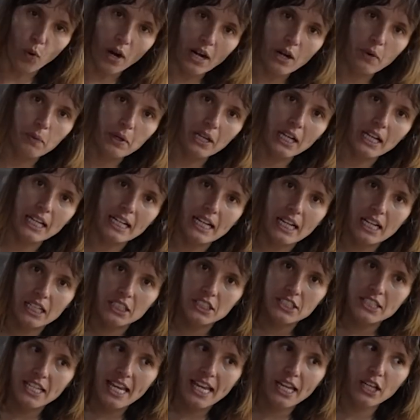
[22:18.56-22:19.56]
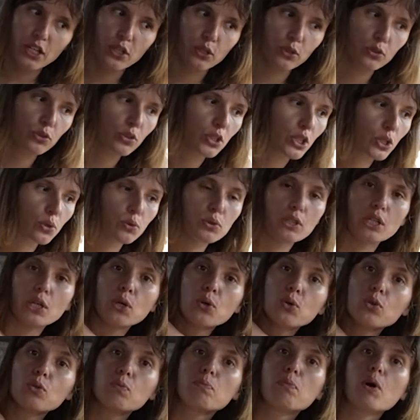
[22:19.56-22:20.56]
where we're gonna take you through the
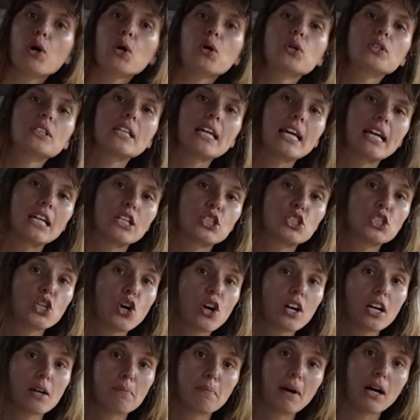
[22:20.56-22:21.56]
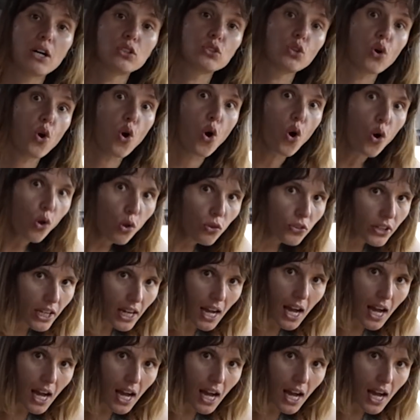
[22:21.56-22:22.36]
whole boat and talk about all the